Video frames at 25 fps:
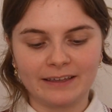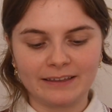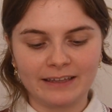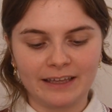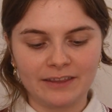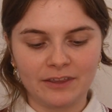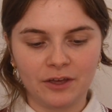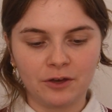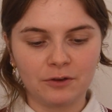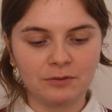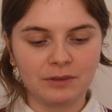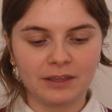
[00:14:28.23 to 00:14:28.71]
Like,
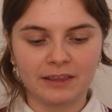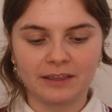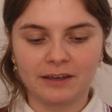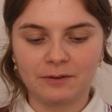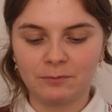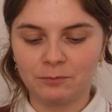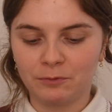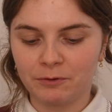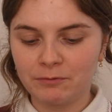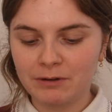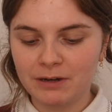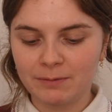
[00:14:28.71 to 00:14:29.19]
the only thing
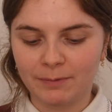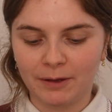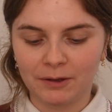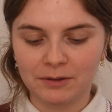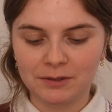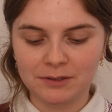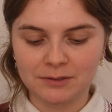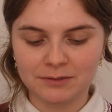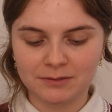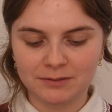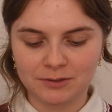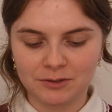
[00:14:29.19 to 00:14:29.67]
I'm worried about
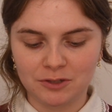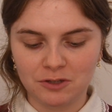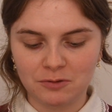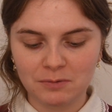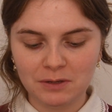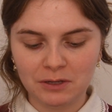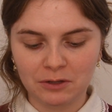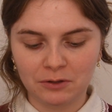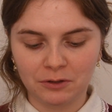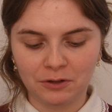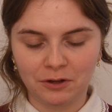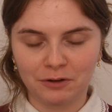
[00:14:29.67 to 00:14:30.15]
is
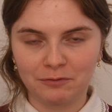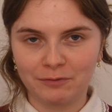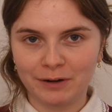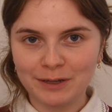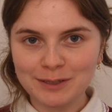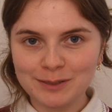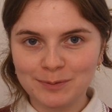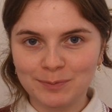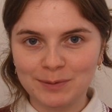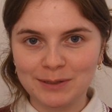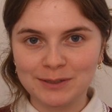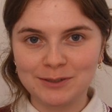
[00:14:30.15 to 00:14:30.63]
doing all your
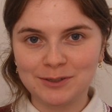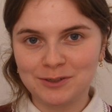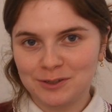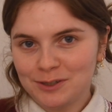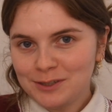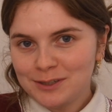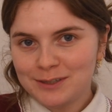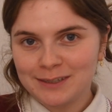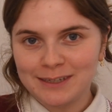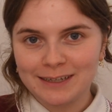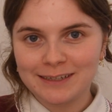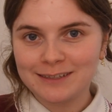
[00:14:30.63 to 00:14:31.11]
recipes
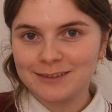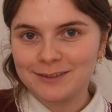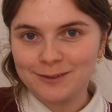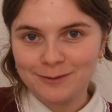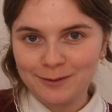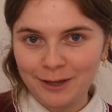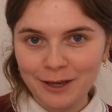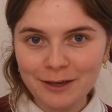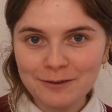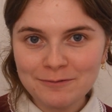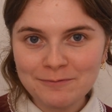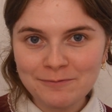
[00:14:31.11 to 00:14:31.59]
justice, you
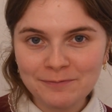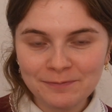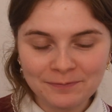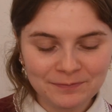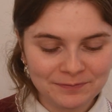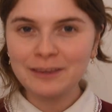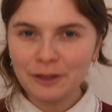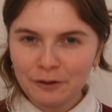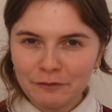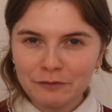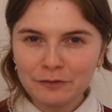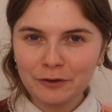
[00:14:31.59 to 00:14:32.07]
know?
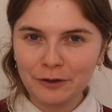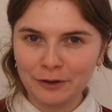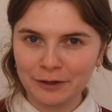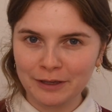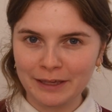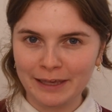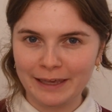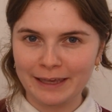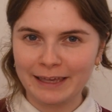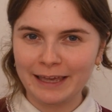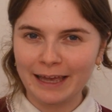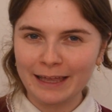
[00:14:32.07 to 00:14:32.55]
I love
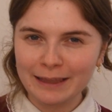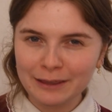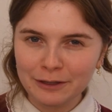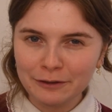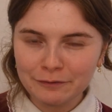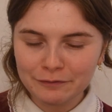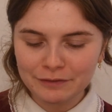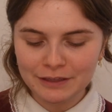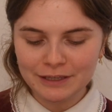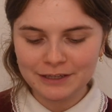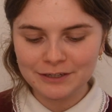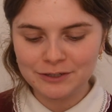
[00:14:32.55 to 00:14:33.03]
cooking. I
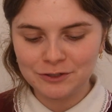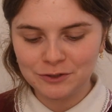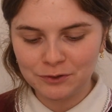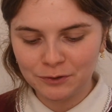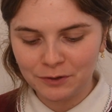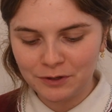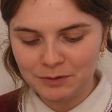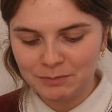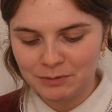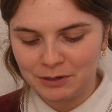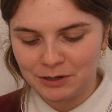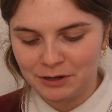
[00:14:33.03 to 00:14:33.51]
love the
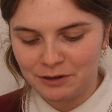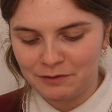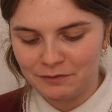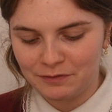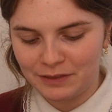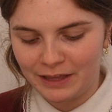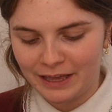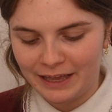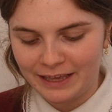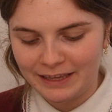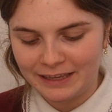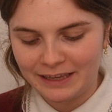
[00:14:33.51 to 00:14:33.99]
enjoyment of
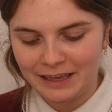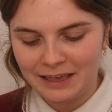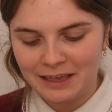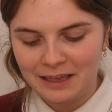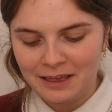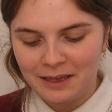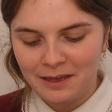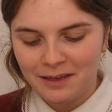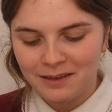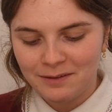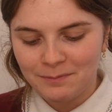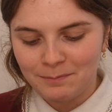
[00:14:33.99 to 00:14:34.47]
like
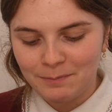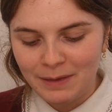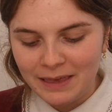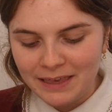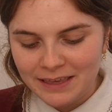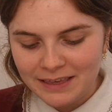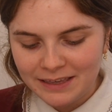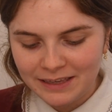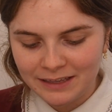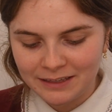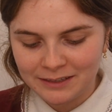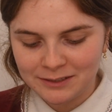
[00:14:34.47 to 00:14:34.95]

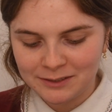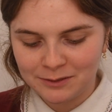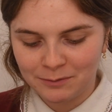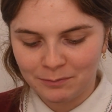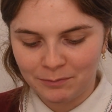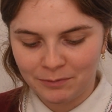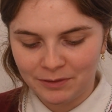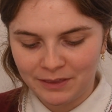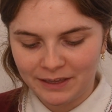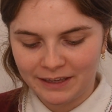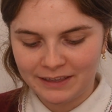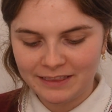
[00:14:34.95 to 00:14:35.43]
making
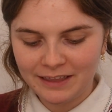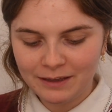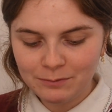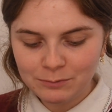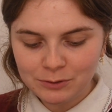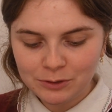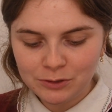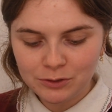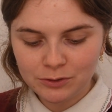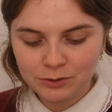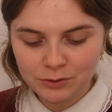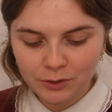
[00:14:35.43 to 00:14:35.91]
something, and that
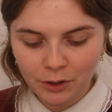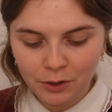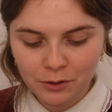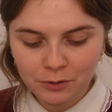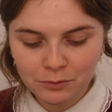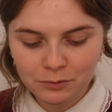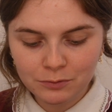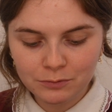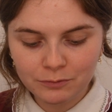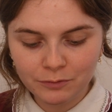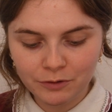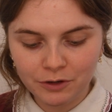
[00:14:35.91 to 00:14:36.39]
was
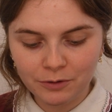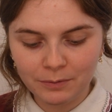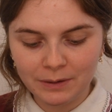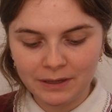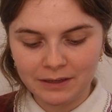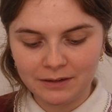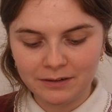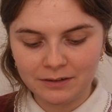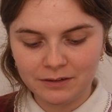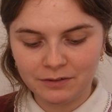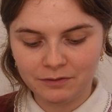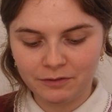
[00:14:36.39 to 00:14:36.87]
so
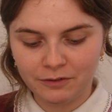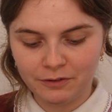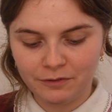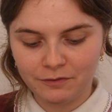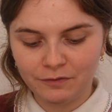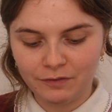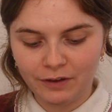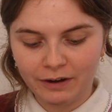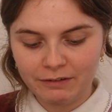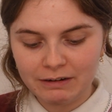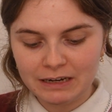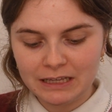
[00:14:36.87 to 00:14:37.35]
ruined for a
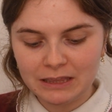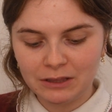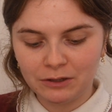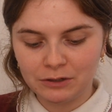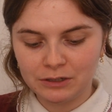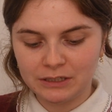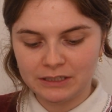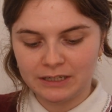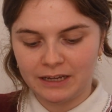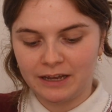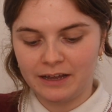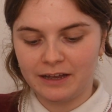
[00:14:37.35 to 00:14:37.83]
very
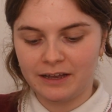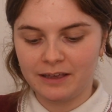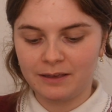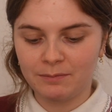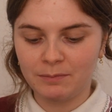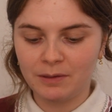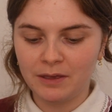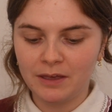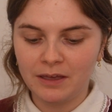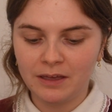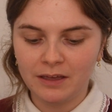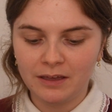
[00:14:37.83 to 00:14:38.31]
long
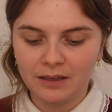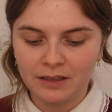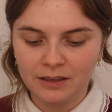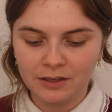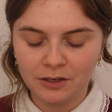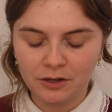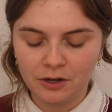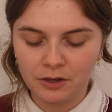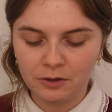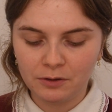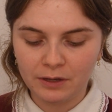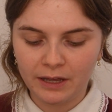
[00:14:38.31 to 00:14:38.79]
time,
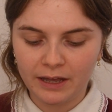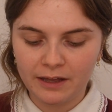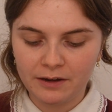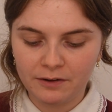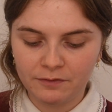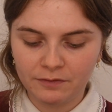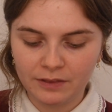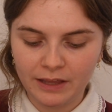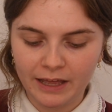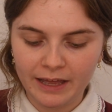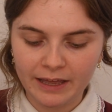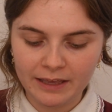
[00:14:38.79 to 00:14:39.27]
you know, kind
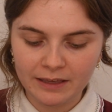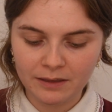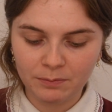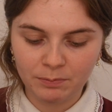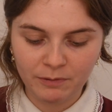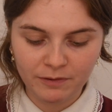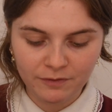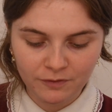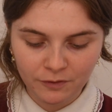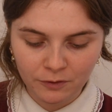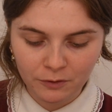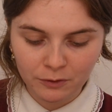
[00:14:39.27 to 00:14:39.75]
of like
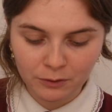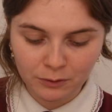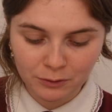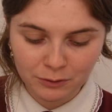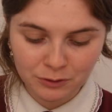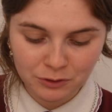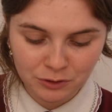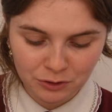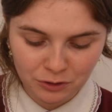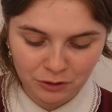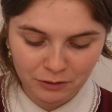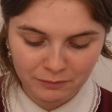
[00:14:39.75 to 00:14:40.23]
before,
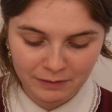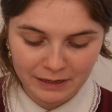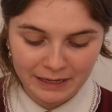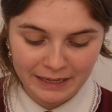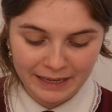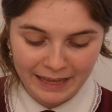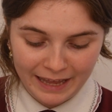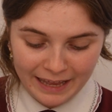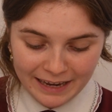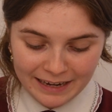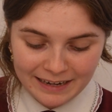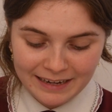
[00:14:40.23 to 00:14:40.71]
during,
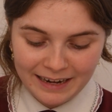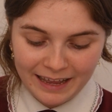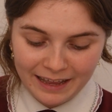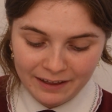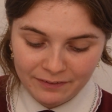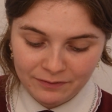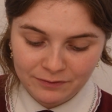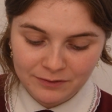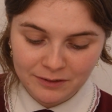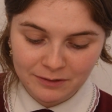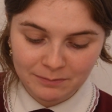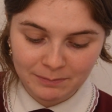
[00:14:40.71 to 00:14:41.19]
and
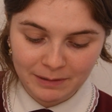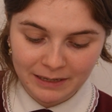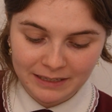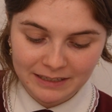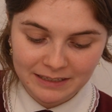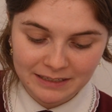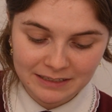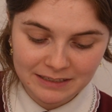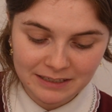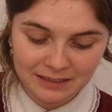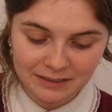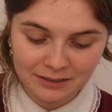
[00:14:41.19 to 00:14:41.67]
after my
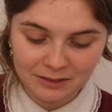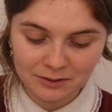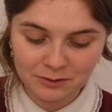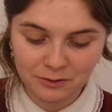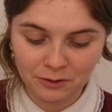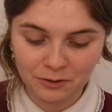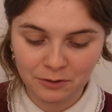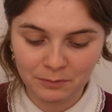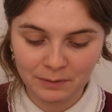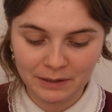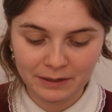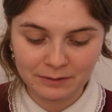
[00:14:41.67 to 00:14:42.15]
eating
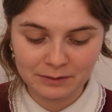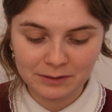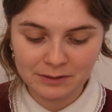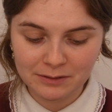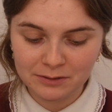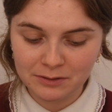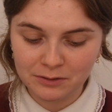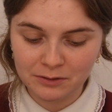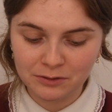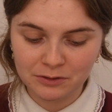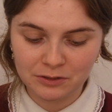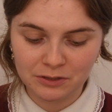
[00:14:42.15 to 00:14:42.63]
disorder, when I was
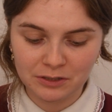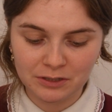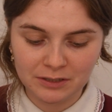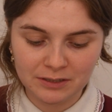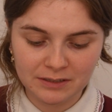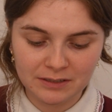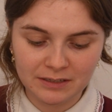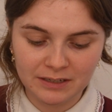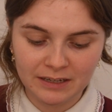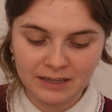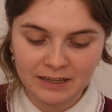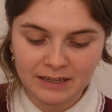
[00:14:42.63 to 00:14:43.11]
still
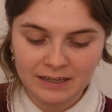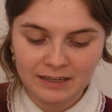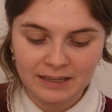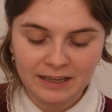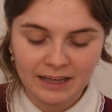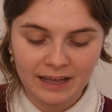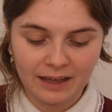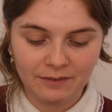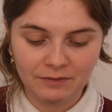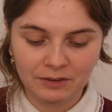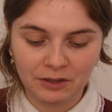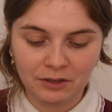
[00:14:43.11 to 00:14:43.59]
just
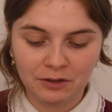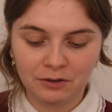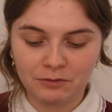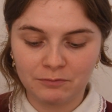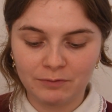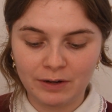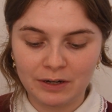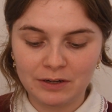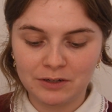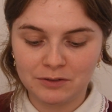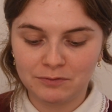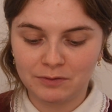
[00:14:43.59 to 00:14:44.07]
having a
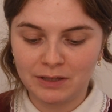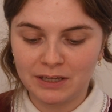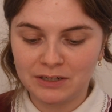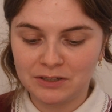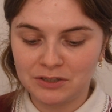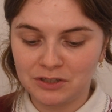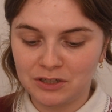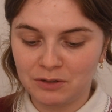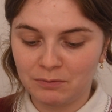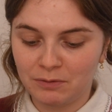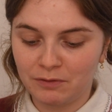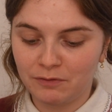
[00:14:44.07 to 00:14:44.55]
horrendous
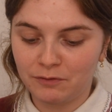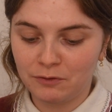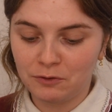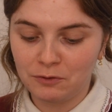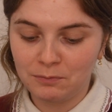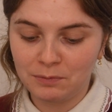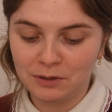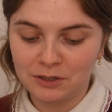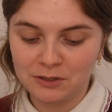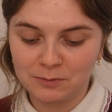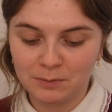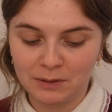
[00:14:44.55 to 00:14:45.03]
relationship with food
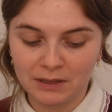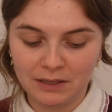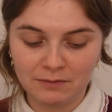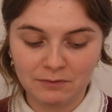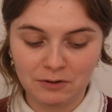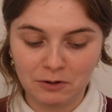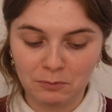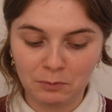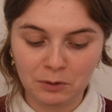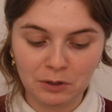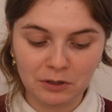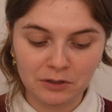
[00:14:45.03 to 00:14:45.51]
because we live
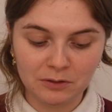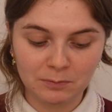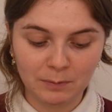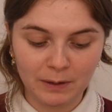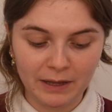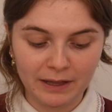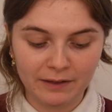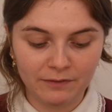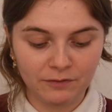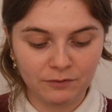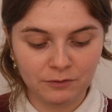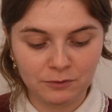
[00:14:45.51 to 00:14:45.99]
in a world
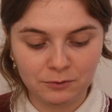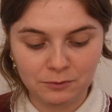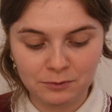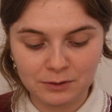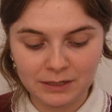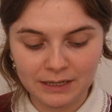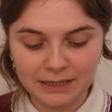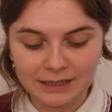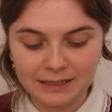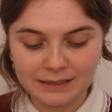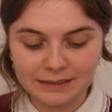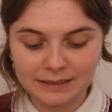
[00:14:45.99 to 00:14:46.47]
where food
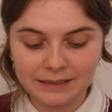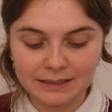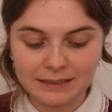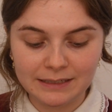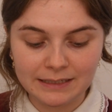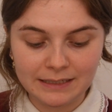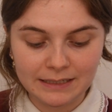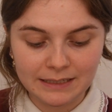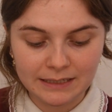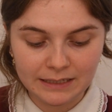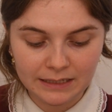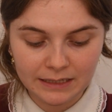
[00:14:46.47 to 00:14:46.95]
is
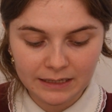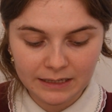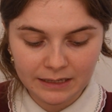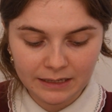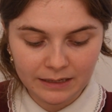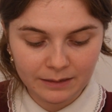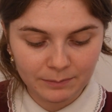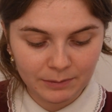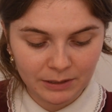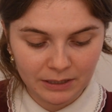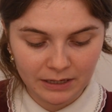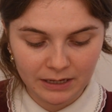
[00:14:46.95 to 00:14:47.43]

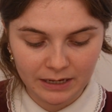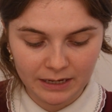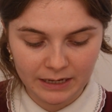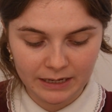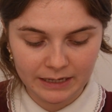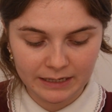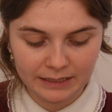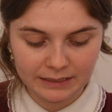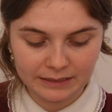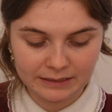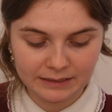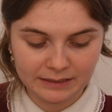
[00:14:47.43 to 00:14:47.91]

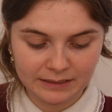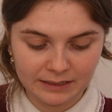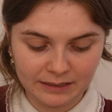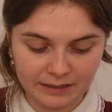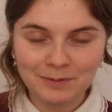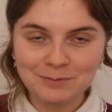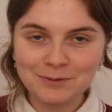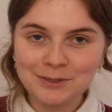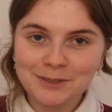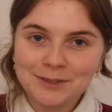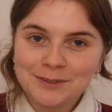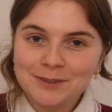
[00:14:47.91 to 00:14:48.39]
demonized.
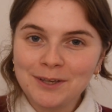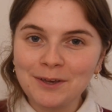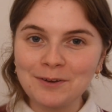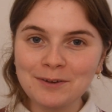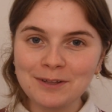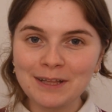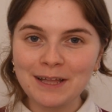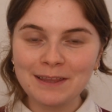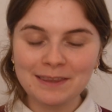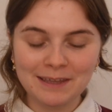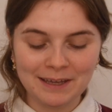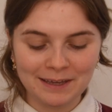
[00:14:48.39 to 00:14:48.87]
I'm just so
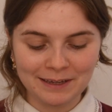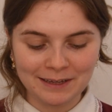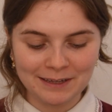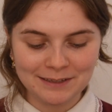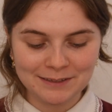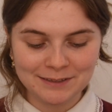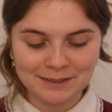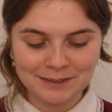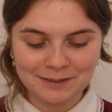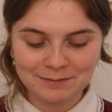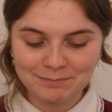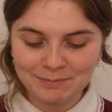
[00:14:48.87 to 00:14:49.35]
glad that I get
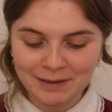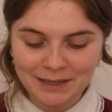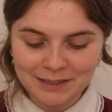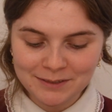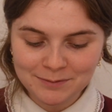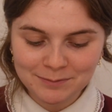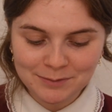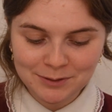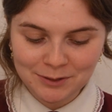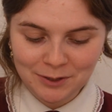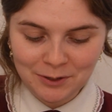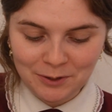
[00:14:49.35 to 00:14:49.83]
to make
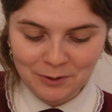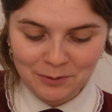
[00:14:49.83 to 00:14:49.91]
some soup.